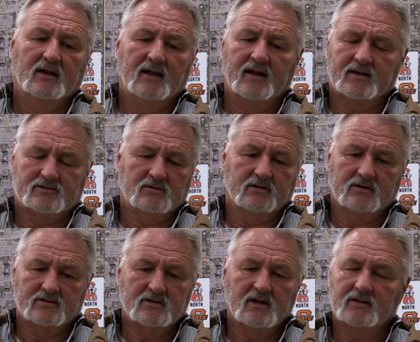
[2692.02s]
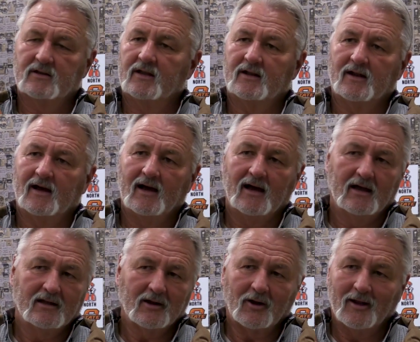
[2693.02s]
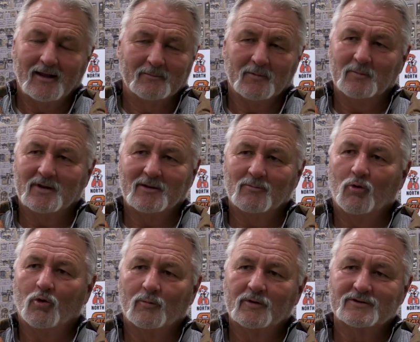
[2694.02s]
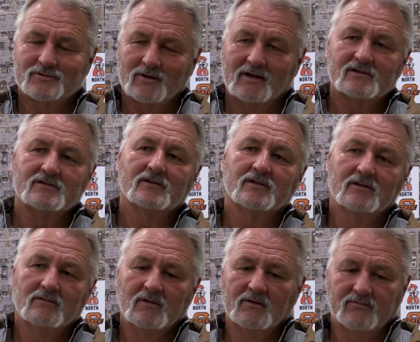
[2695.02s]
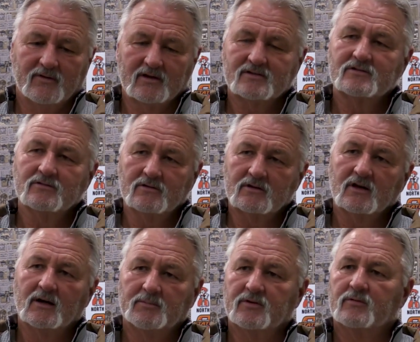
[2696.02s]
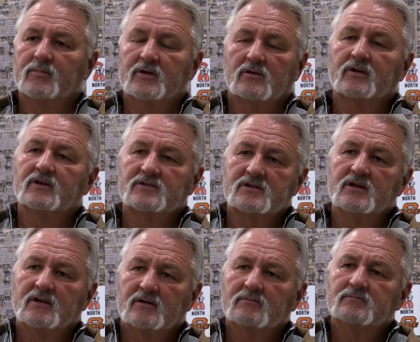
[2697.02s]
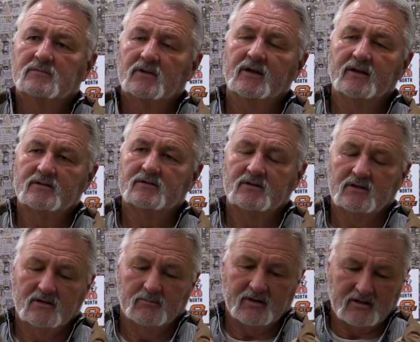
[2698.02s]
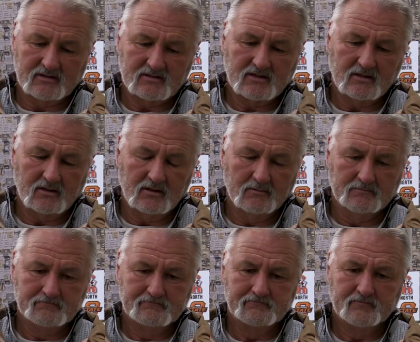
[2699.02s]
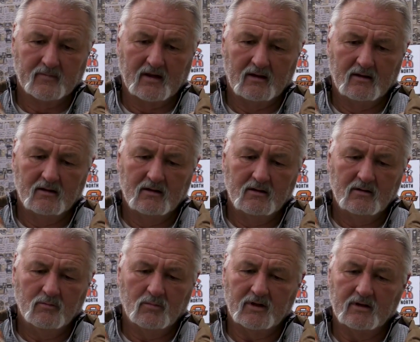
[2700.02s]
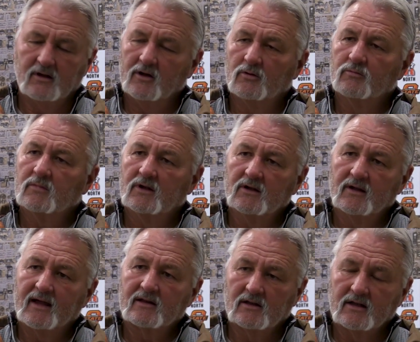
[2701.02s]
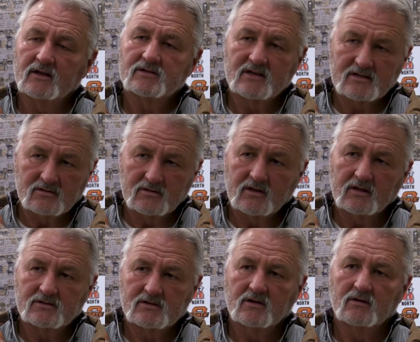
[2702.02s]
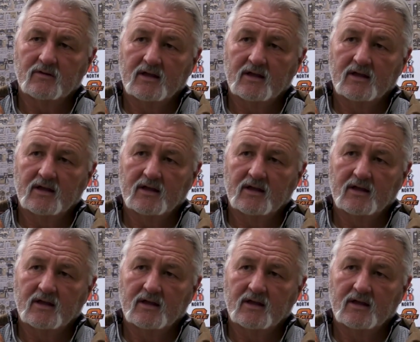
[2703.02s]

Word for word: And actually, it's not that high to climb them anymore because they're actually affixed to the top of the buildings now at Pickens Stadium. But no, athletics actually takes care of,